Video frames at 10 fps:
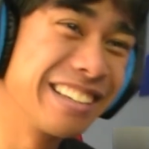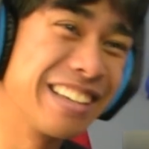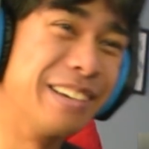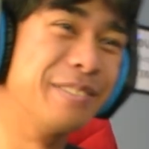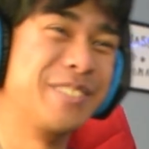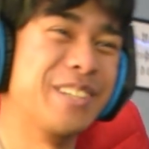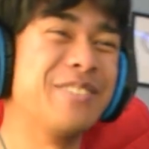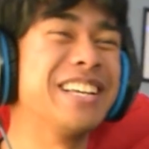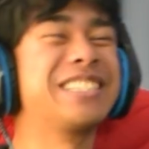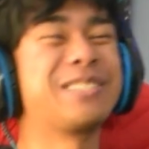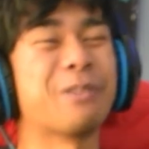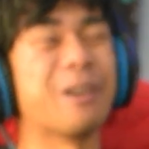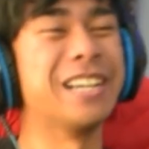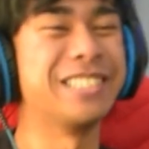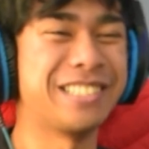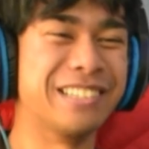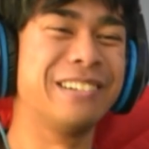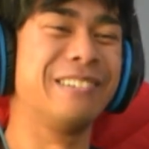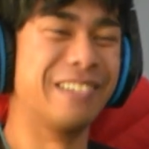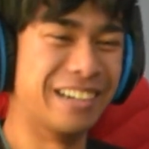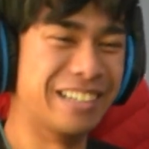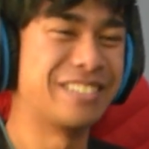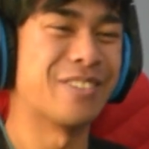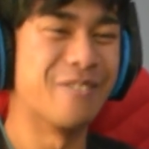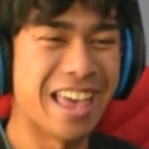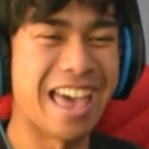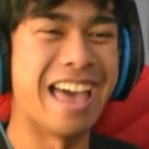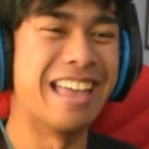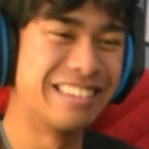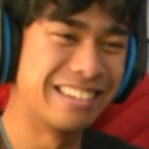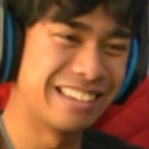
Give some inspirational words from the end.